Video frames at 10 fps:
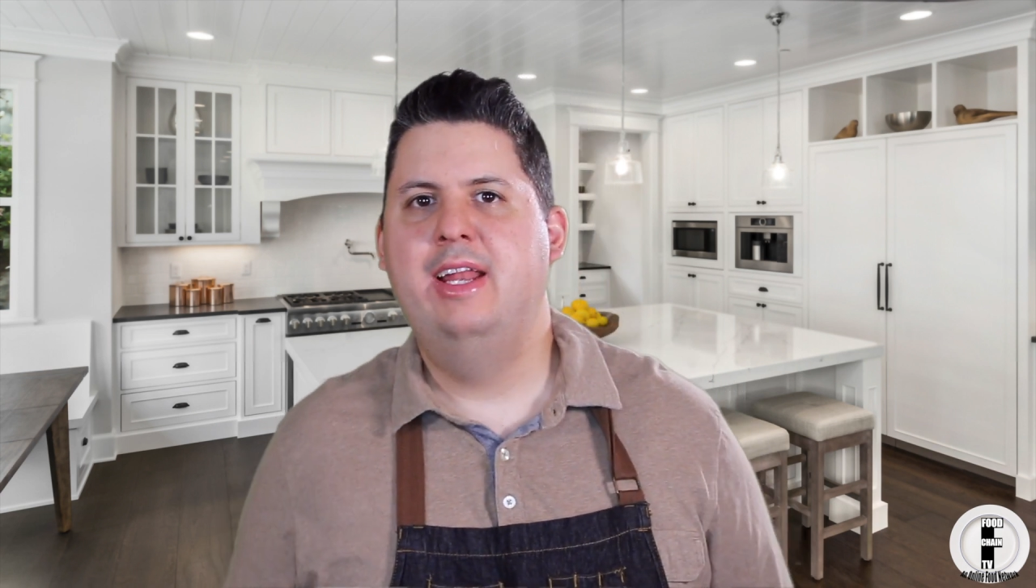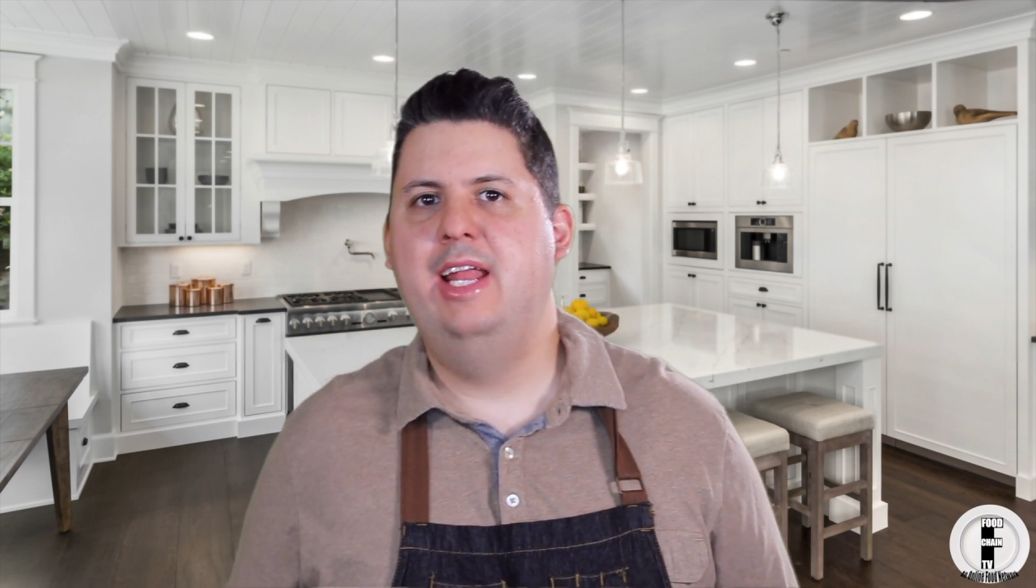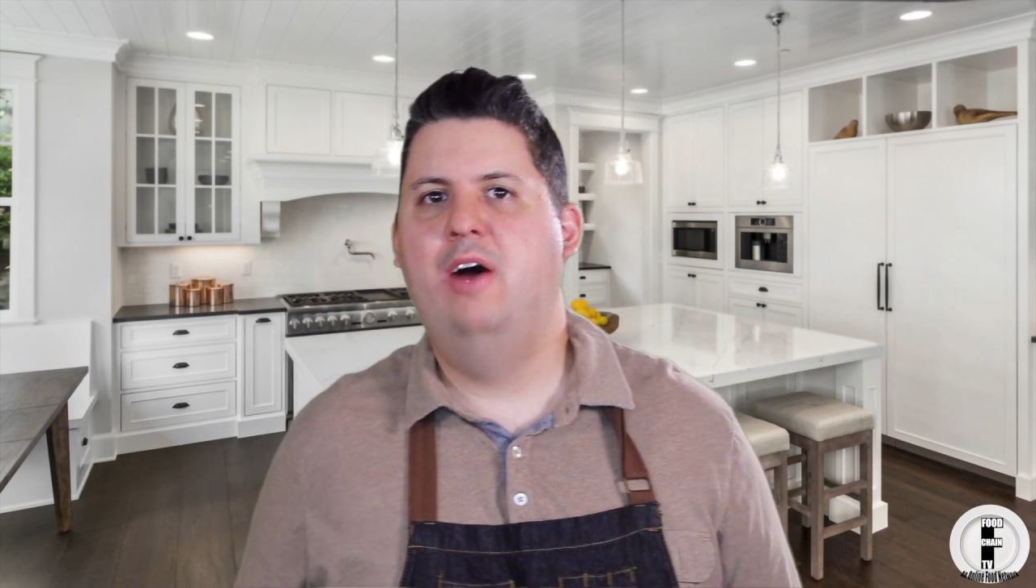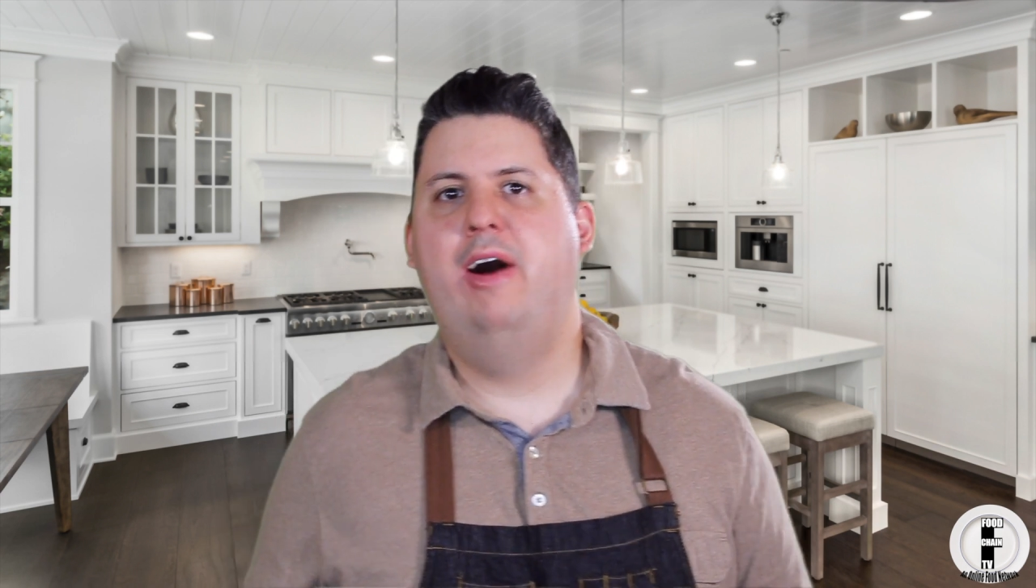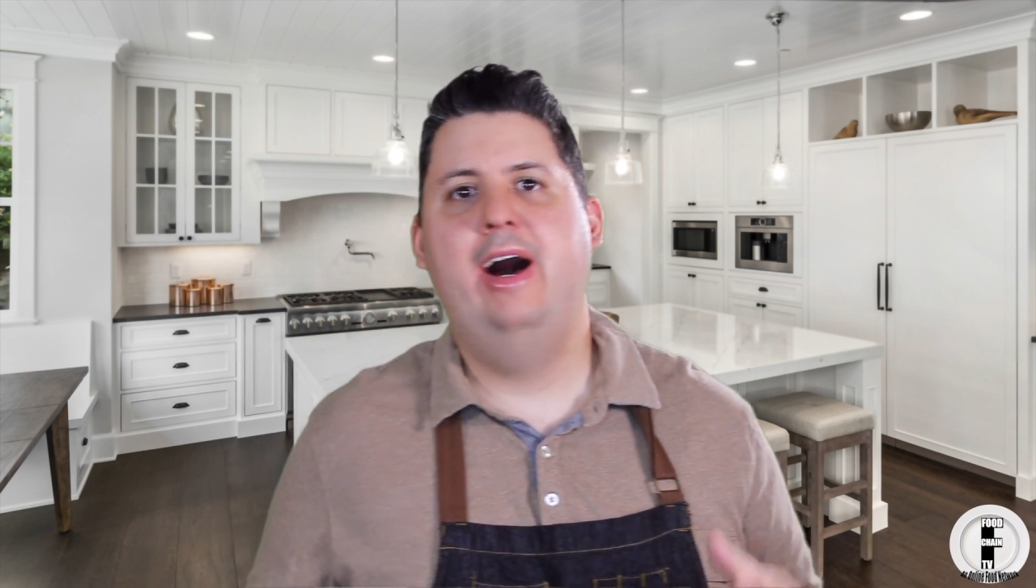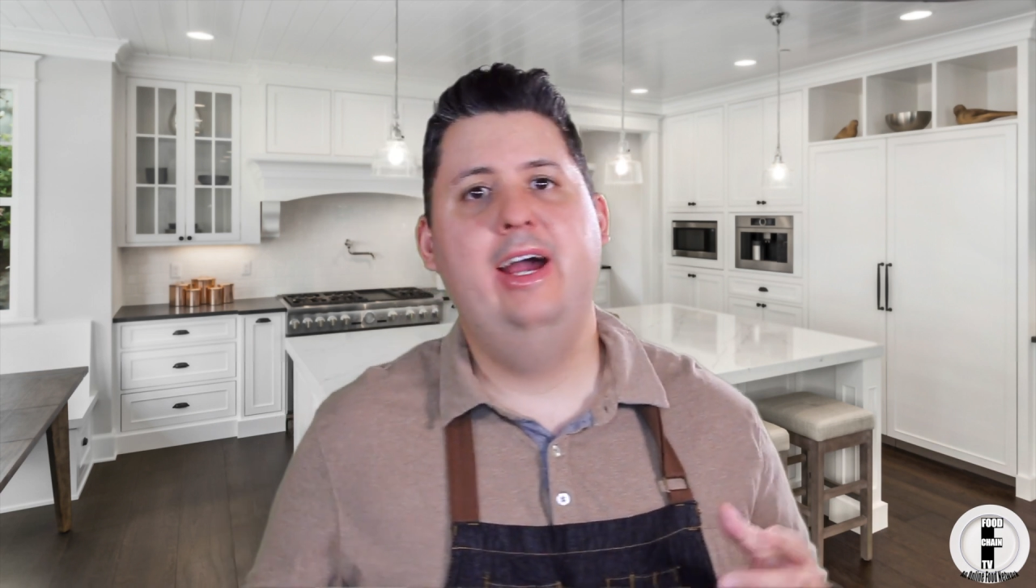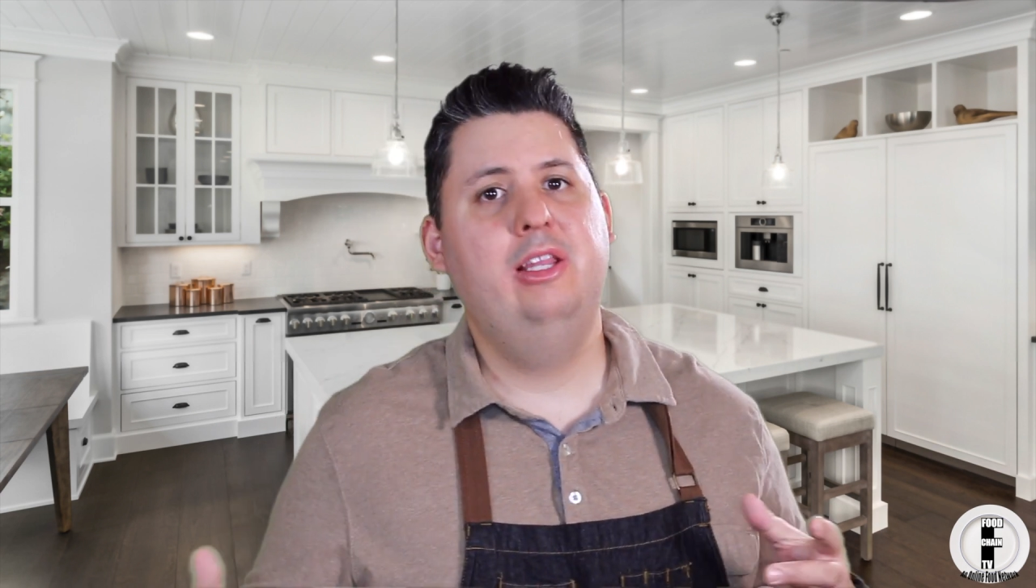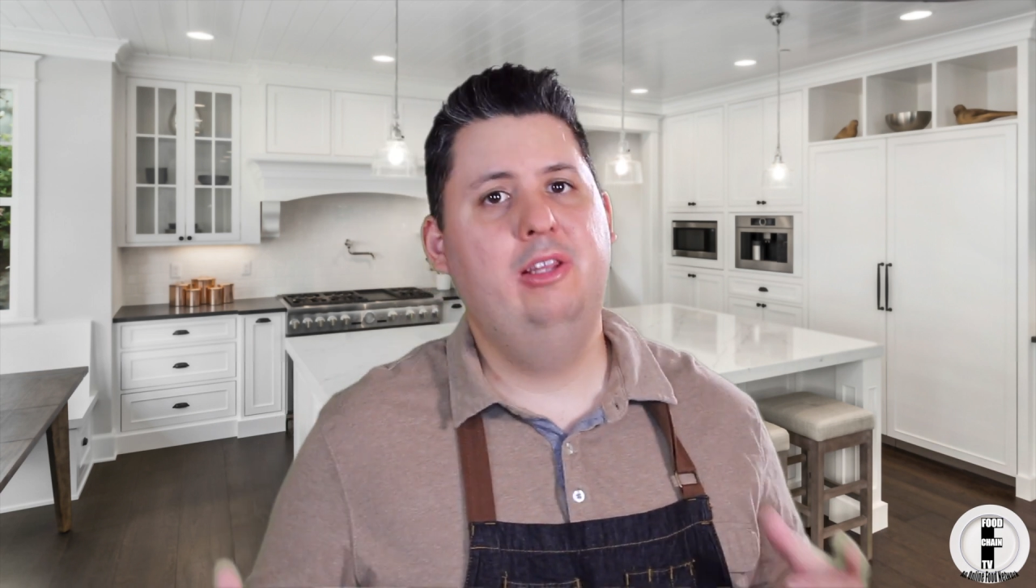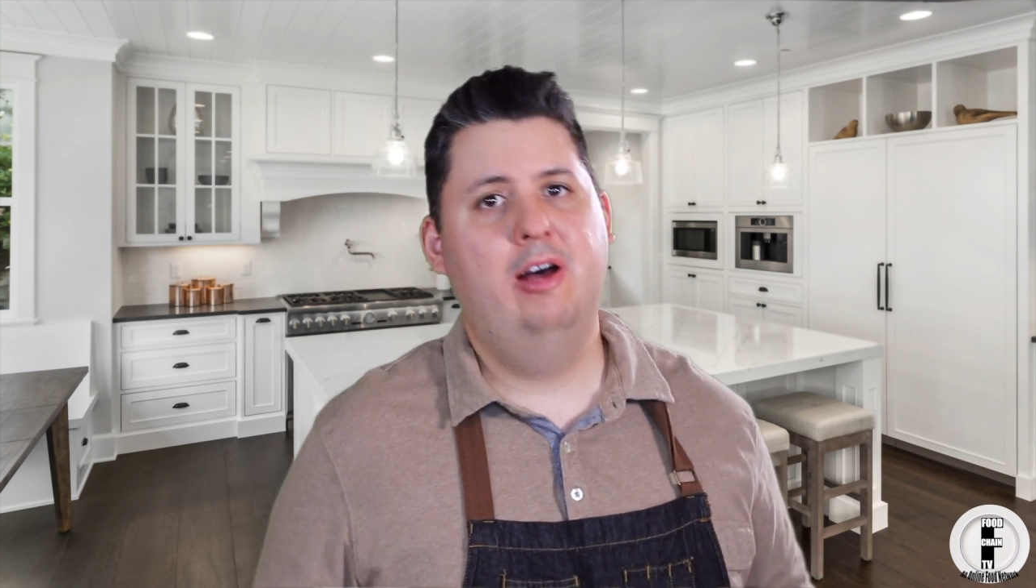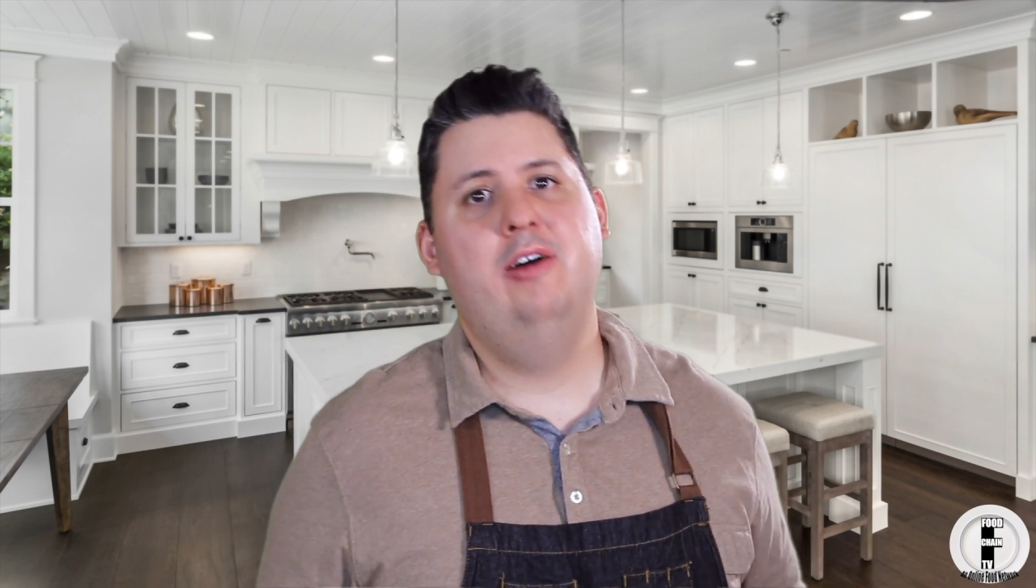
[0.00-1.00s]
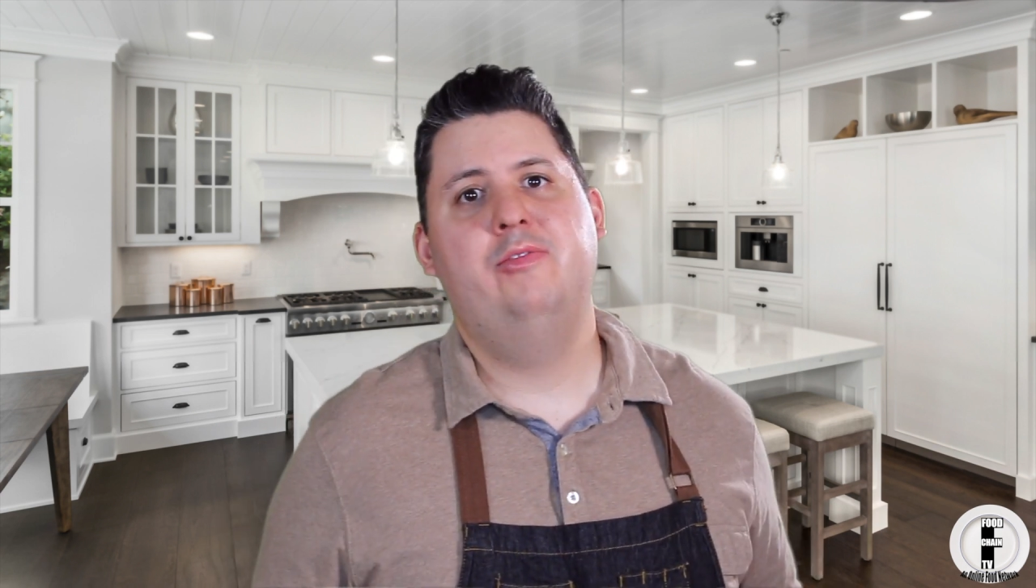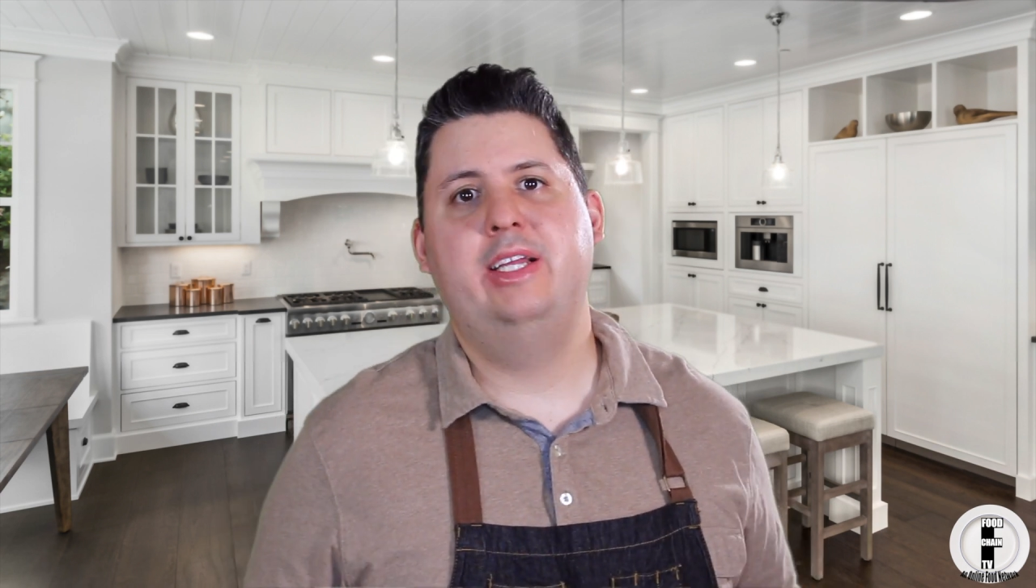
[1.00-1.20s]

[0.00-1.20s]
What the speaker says: Now I love